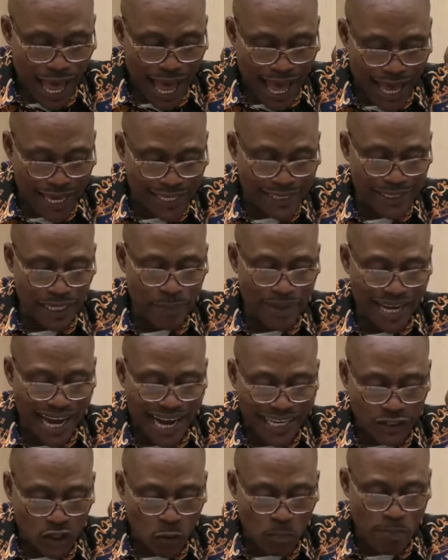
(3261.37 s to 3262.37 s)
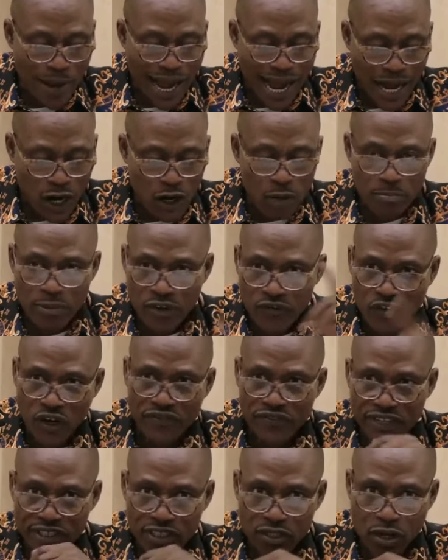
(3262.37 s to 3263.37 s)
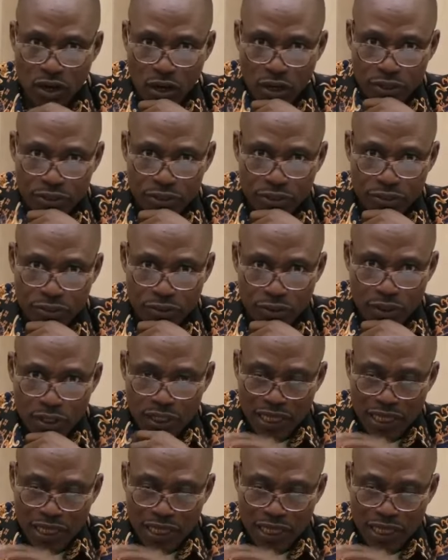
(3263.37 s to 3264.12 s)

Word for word: And they began to bow before these gods.